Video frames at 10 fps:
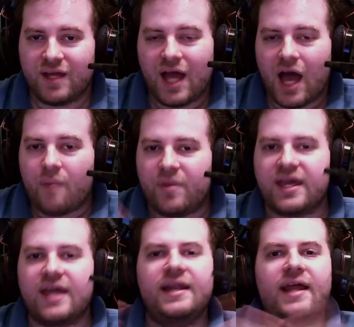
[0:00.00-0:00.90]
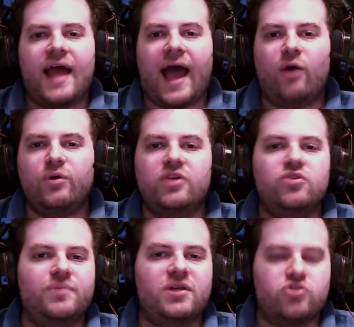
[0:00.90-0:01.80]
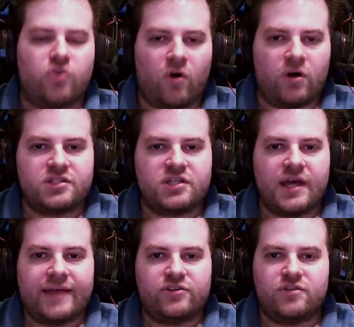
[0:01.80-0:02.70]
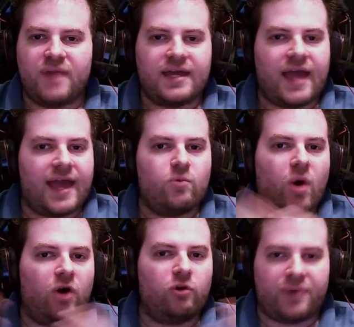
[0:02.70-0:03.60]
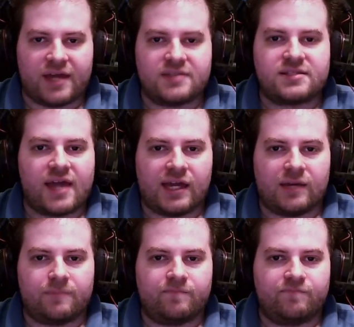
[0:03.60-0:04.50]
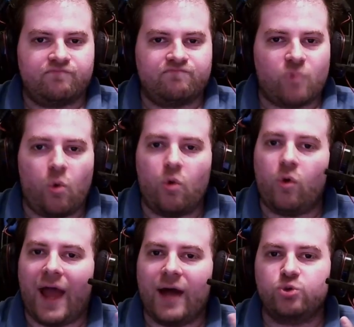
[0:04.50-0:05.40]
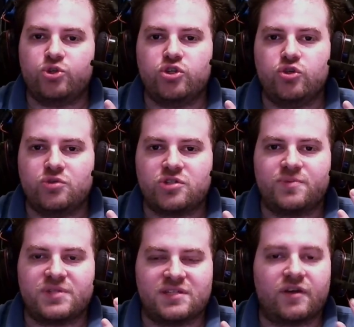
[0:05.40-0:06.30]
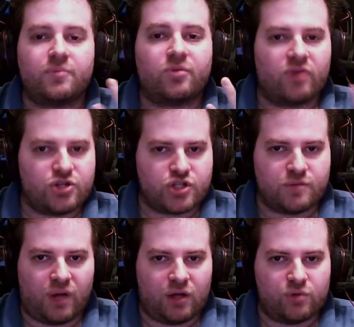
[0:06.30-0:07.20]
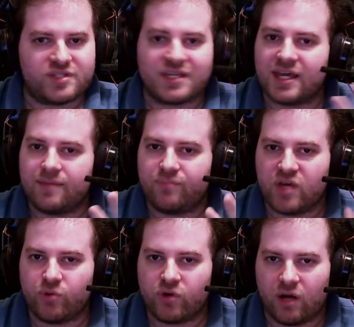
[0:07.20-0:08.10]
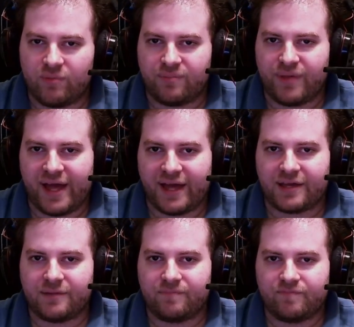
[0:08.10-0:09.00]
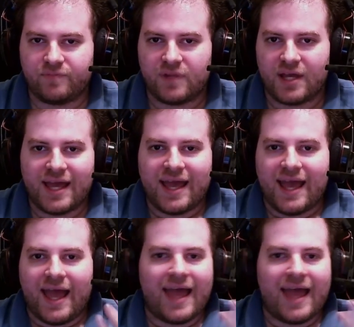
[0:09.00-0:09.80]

but again, how can you be taught to make a well-paced game? Or how to use specific progression models to keep people coming back? And